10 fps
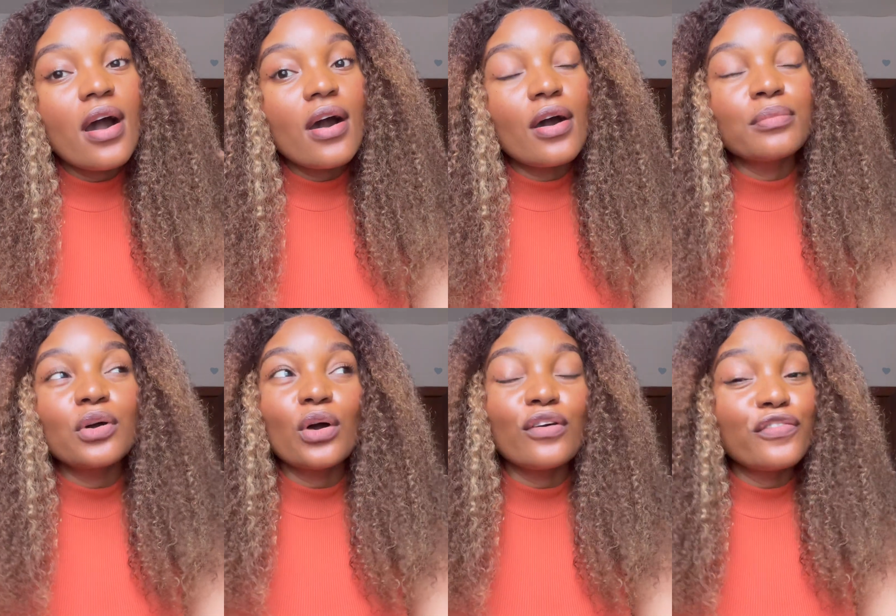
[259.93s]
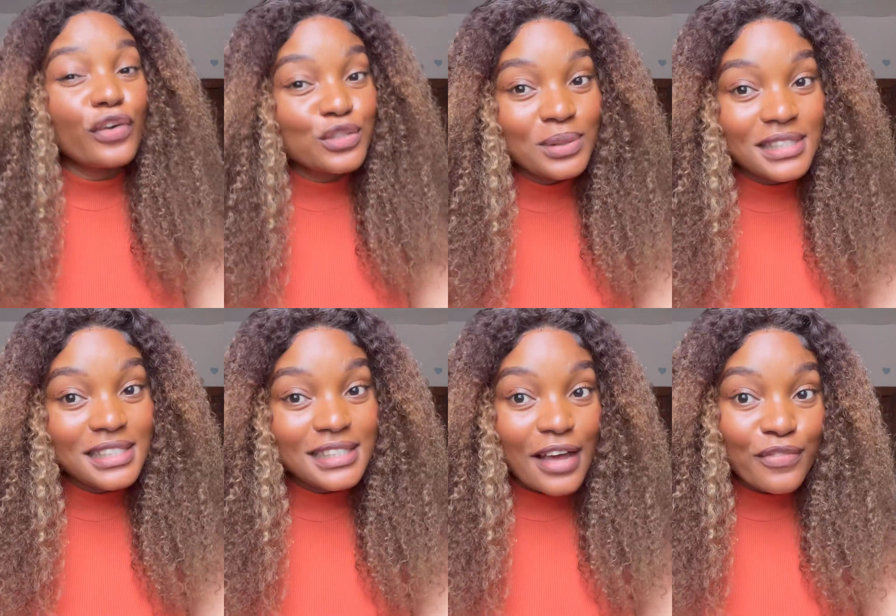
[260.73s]

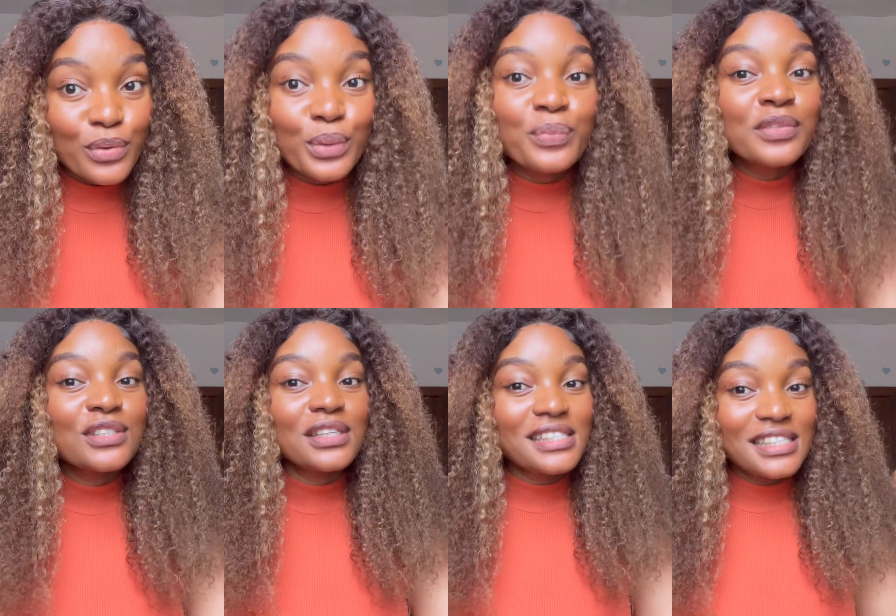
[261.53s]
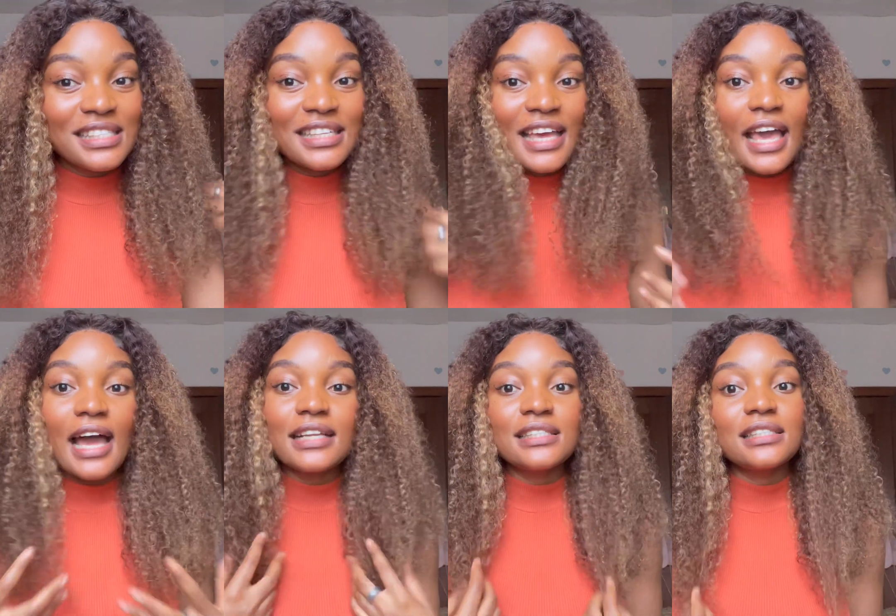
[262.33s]
427. So this is the hair,
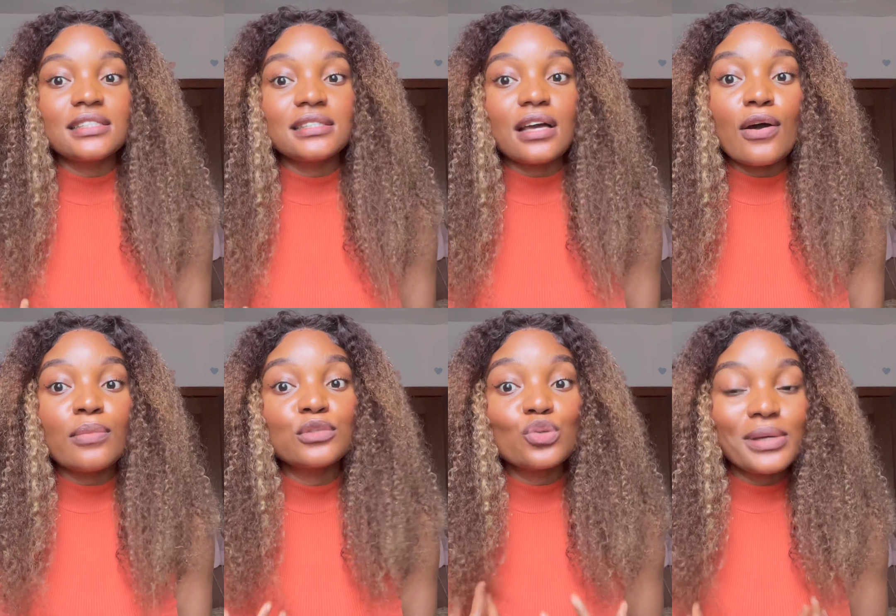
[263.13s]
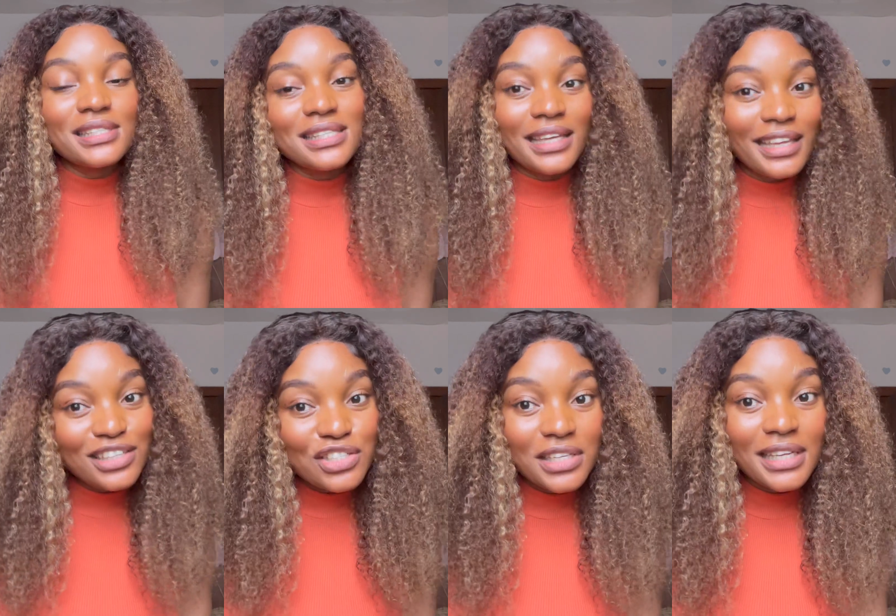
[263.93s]
and it is 20
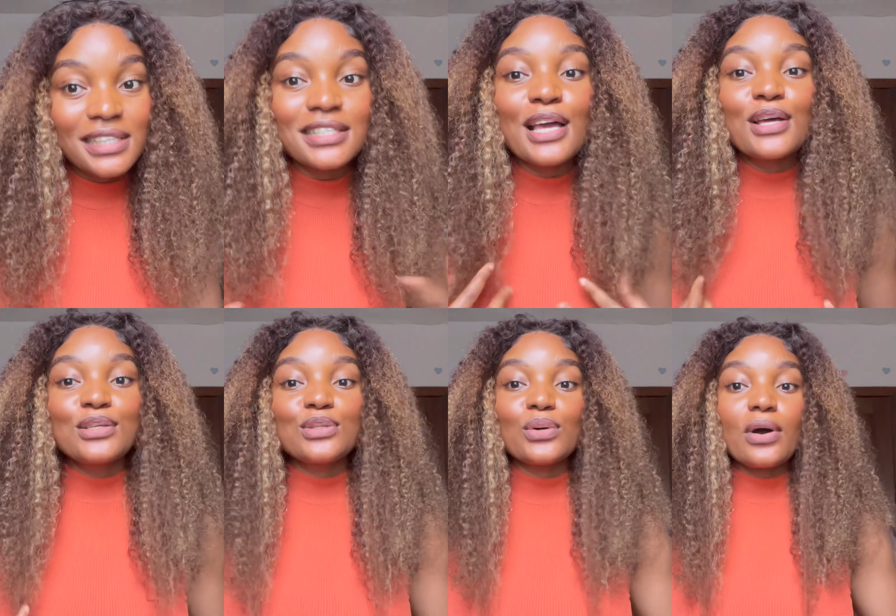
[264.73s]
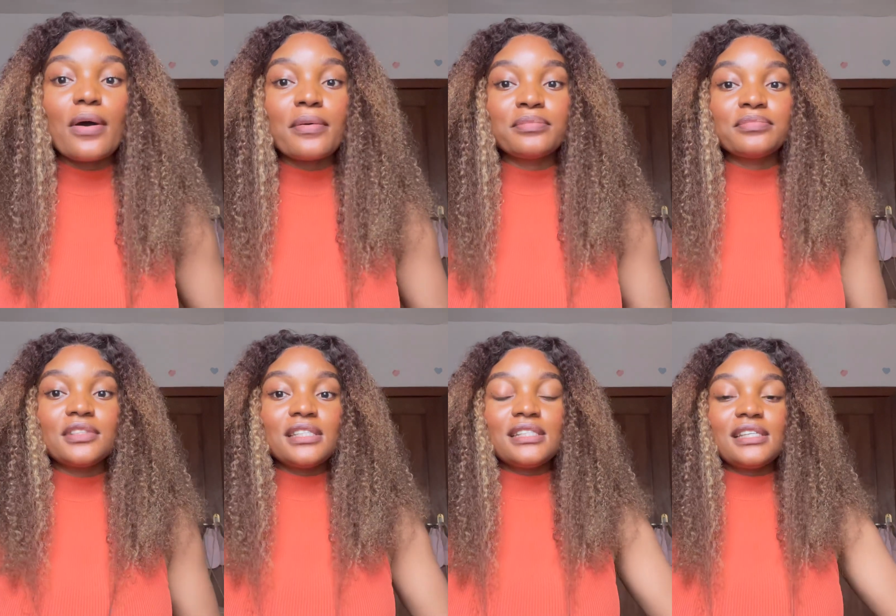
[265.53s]
inches. So
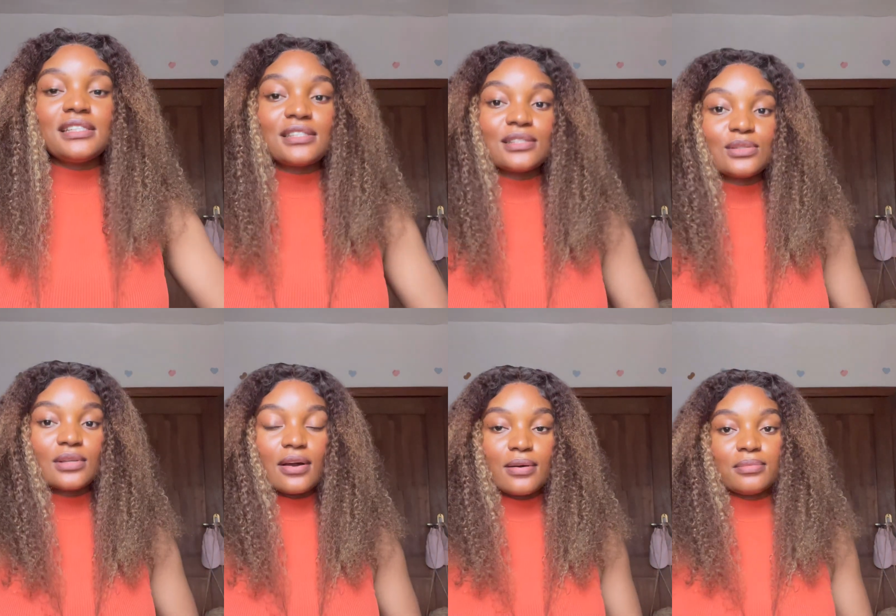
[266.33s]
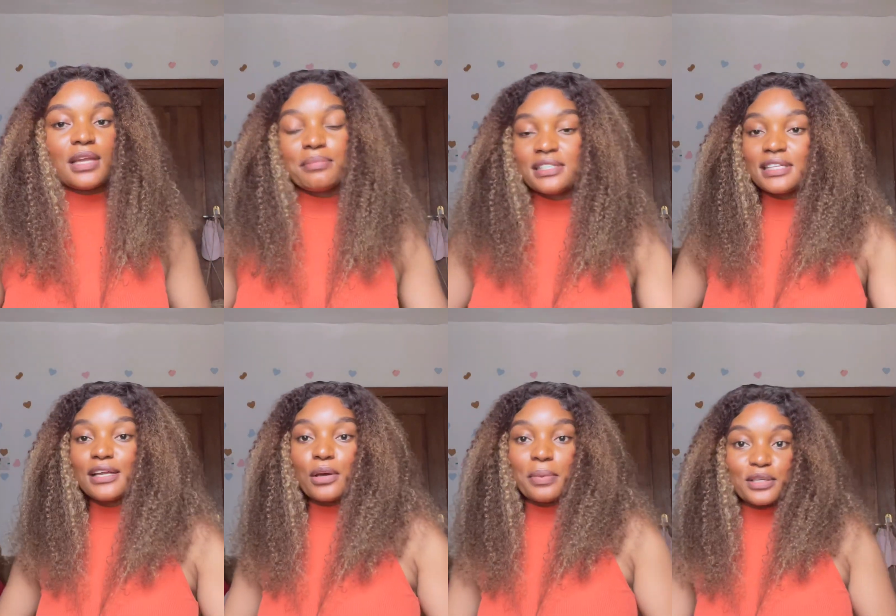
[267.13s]
this is let me
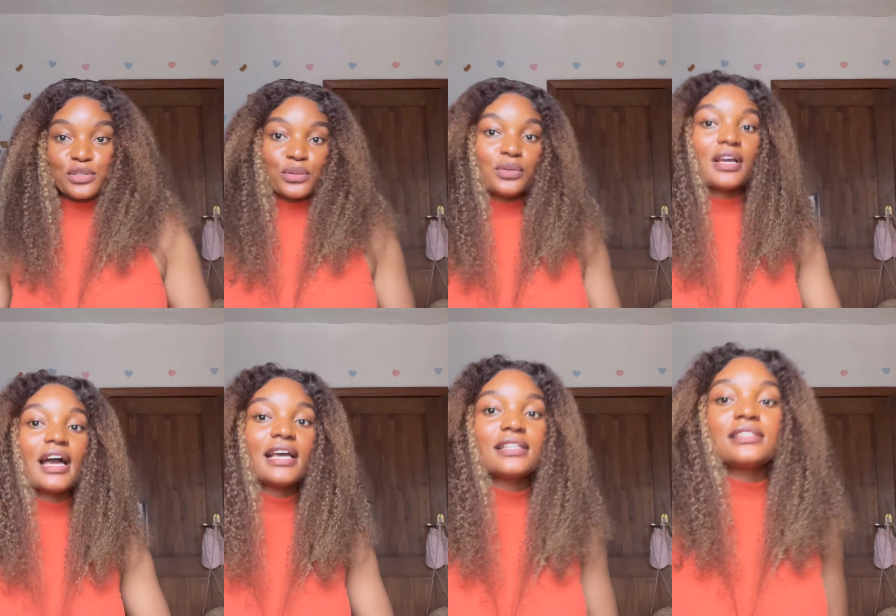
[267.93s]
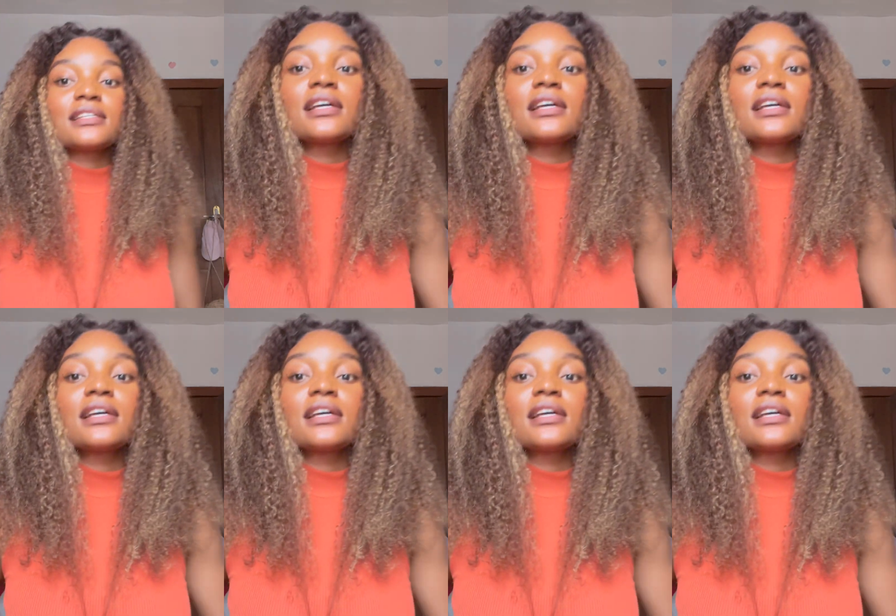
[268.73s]
stand up and show you guys.